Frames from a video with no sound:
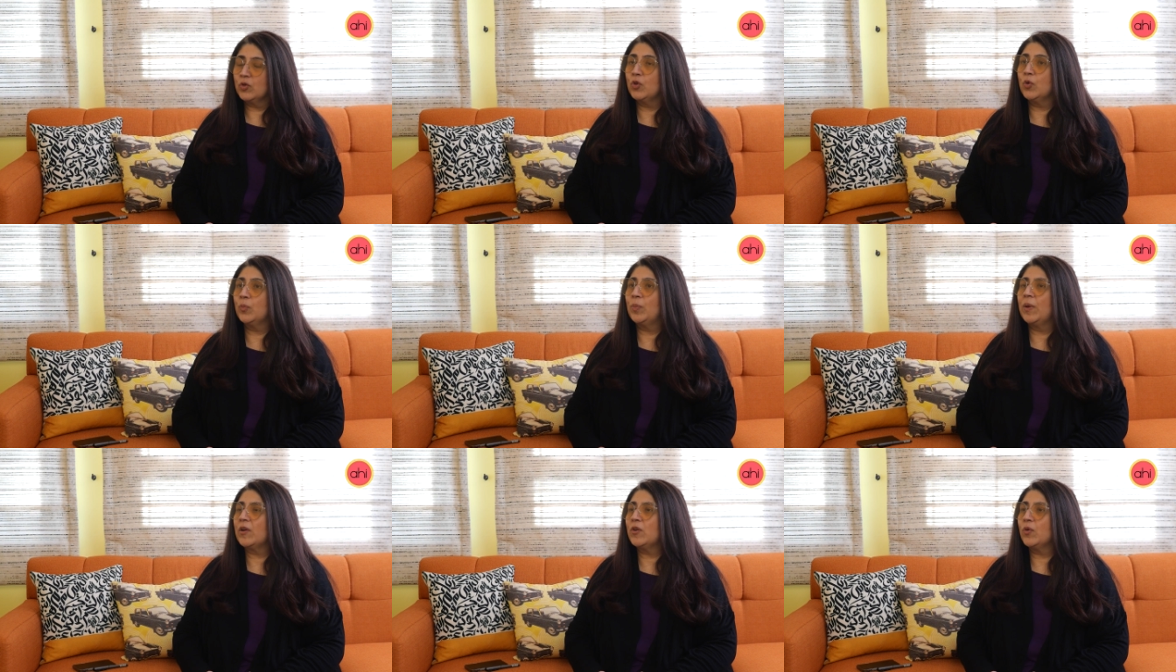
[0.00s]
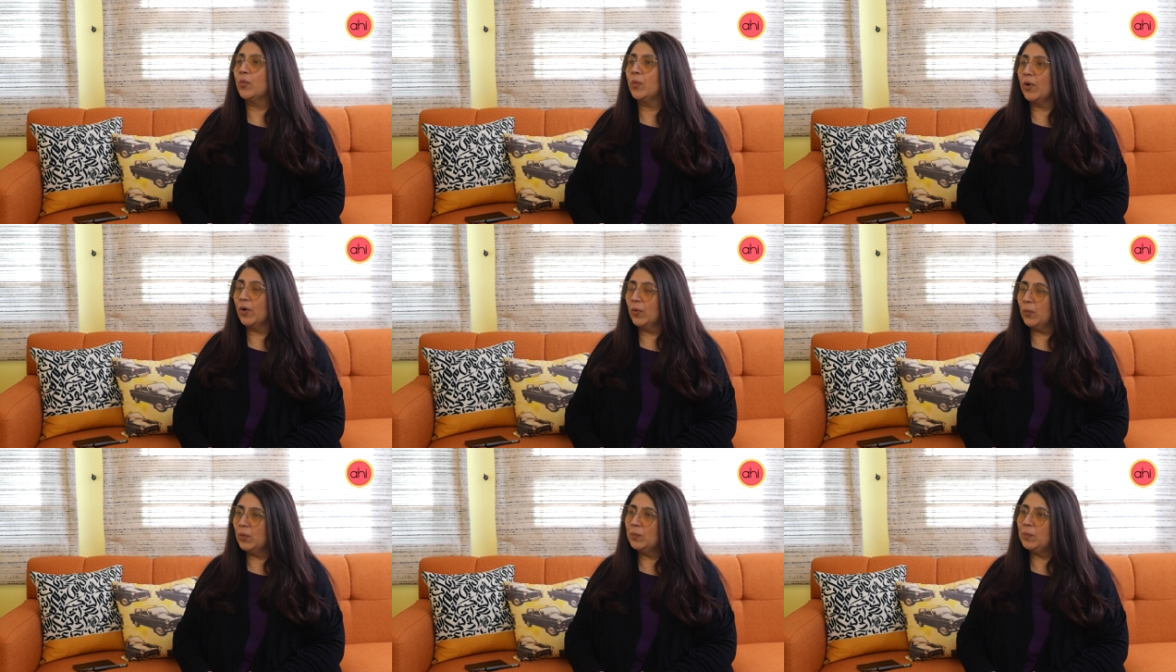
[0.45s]
do you plan to
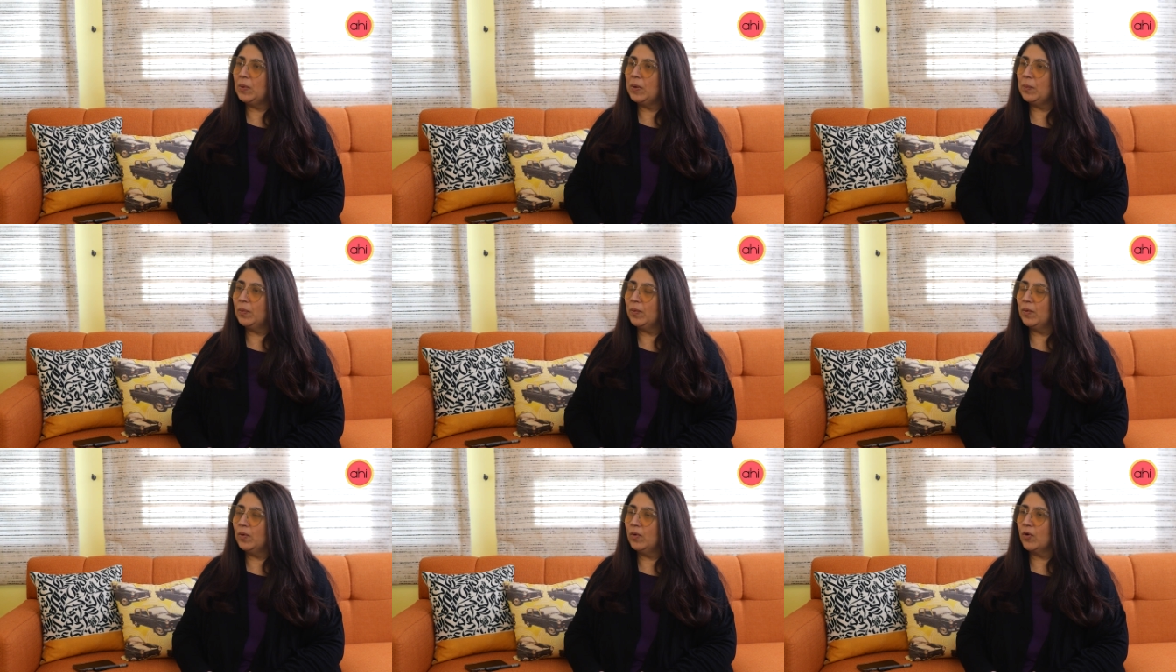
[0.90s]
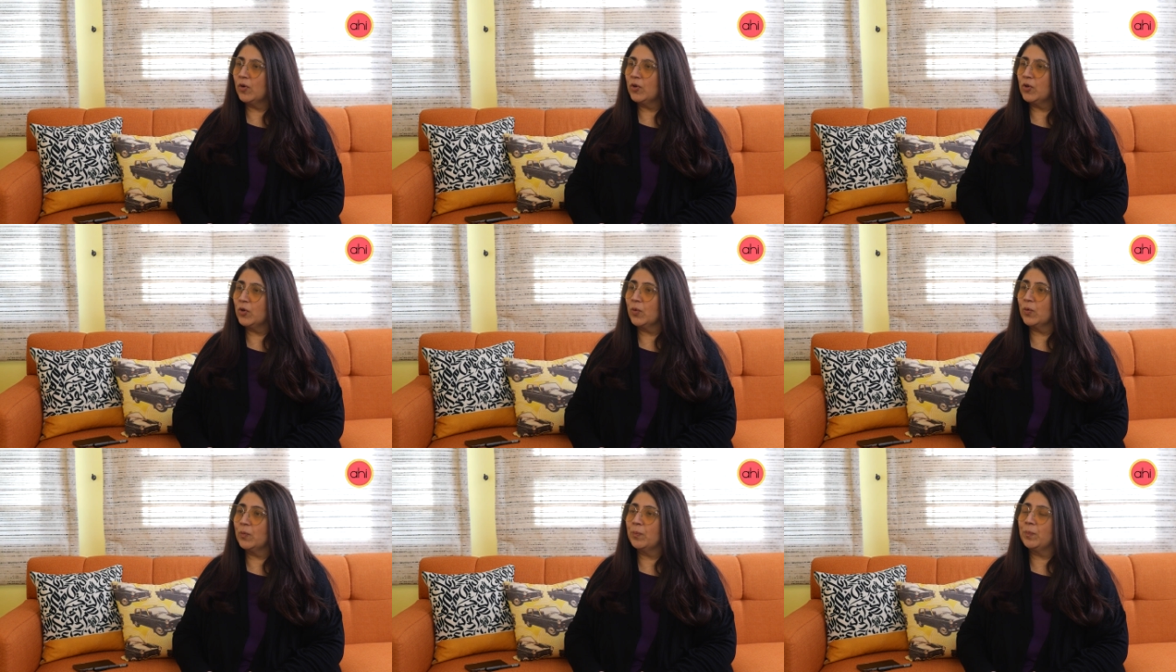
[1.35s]
work with people, or
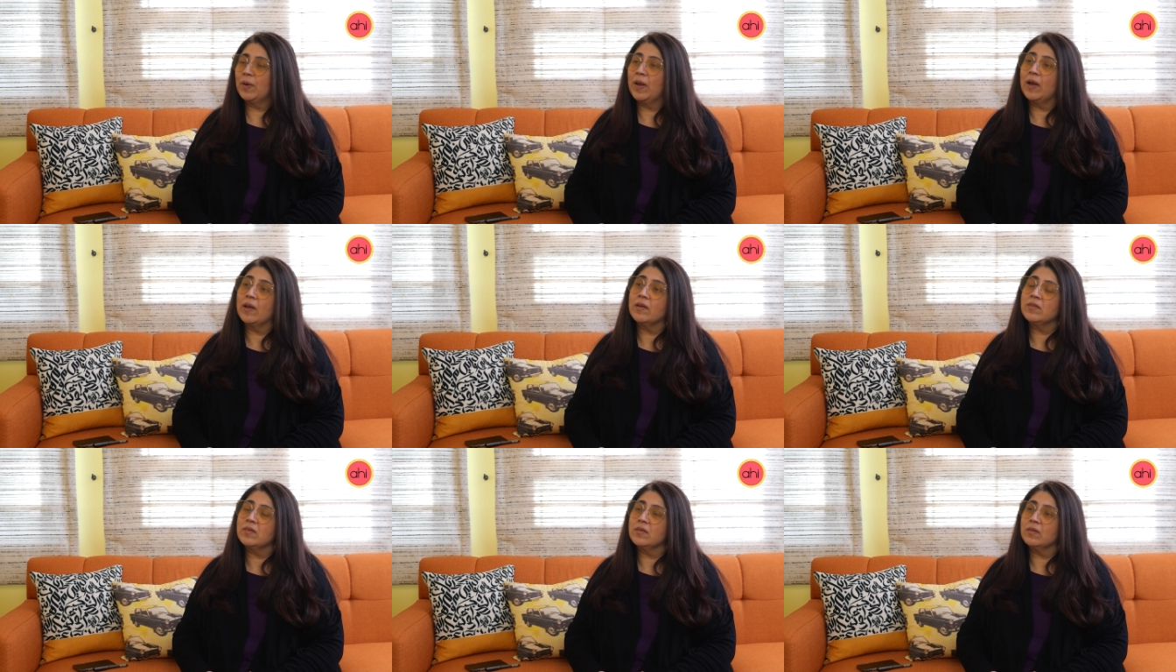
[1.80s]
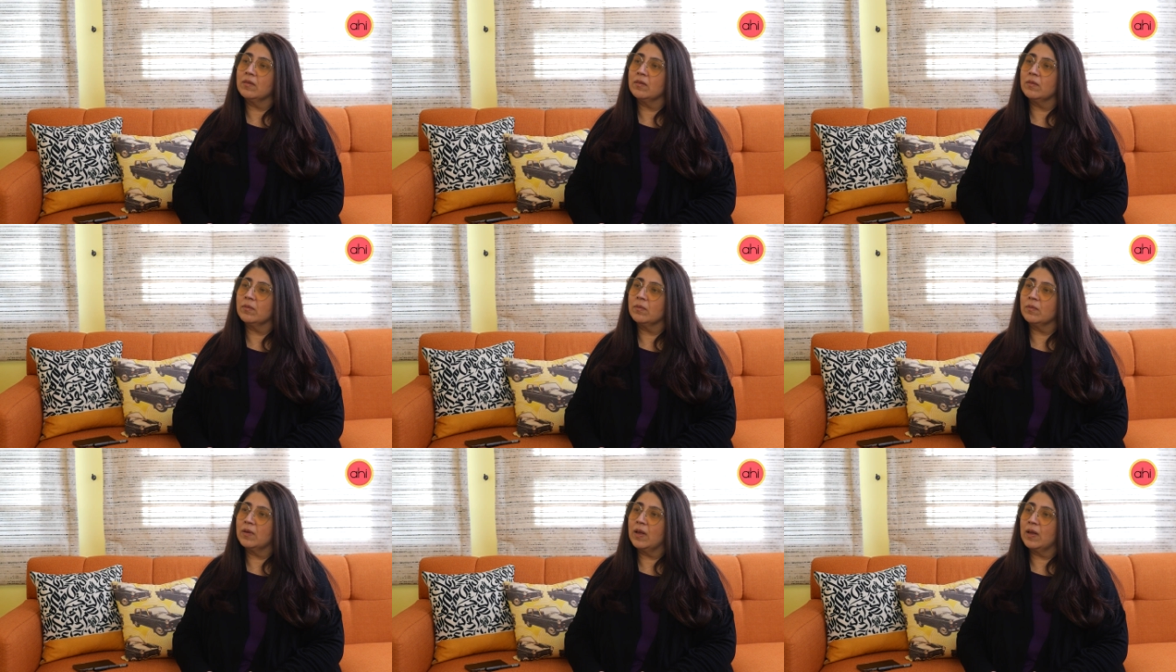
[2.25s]
do you plan
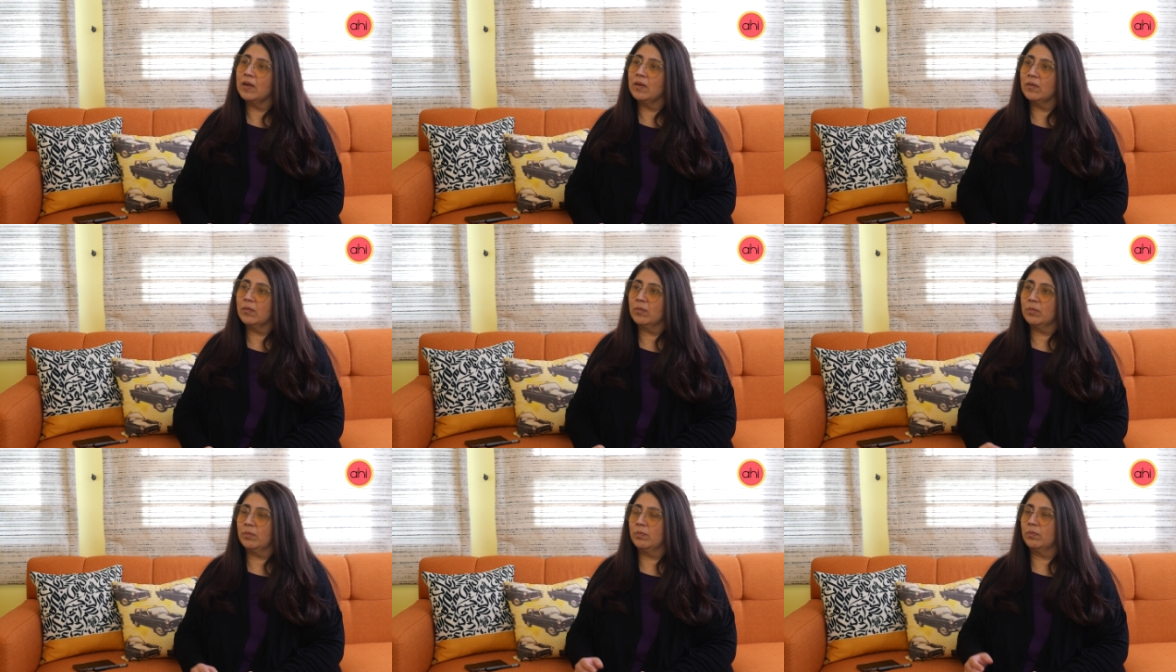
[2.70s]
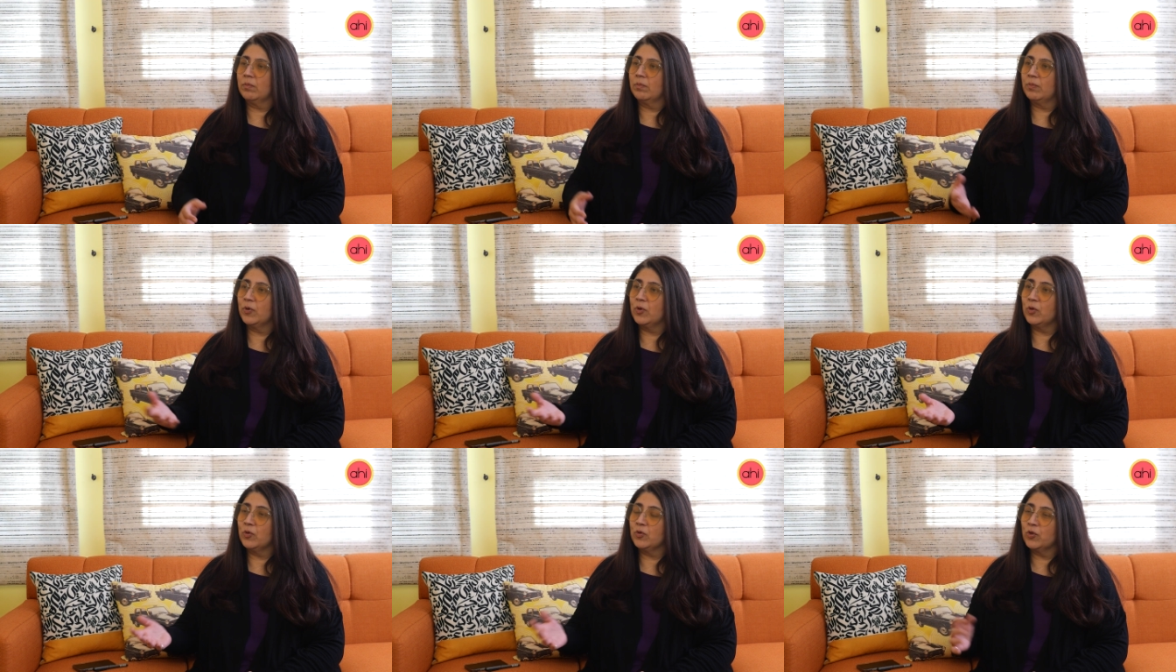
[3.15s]
to like
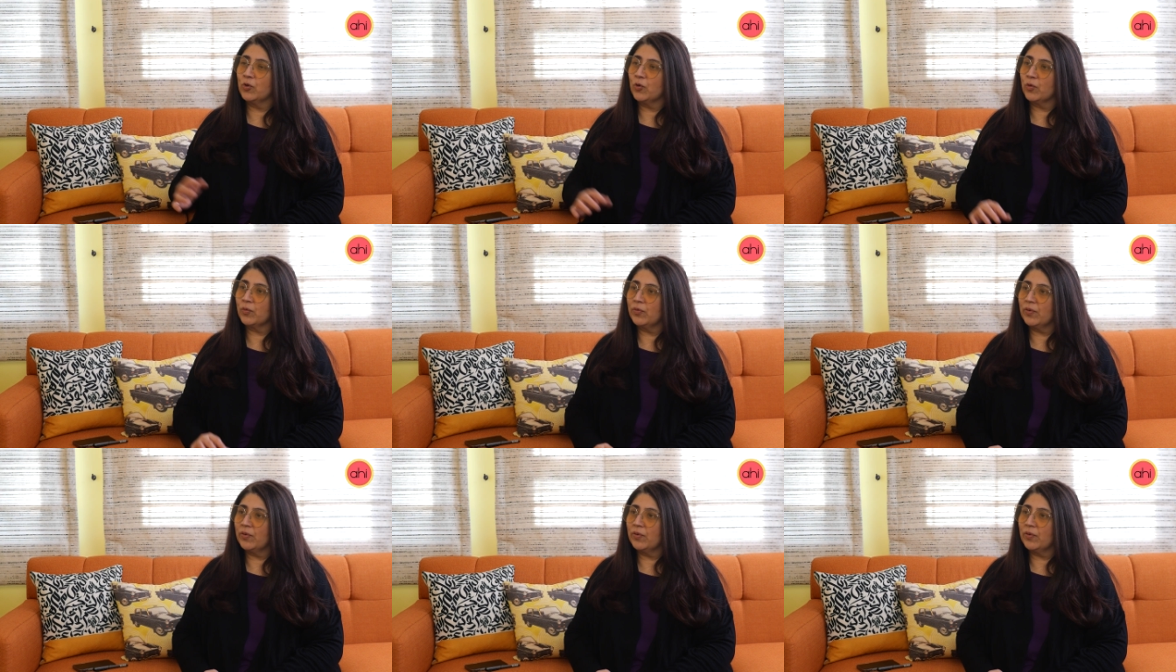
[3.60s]
produce your own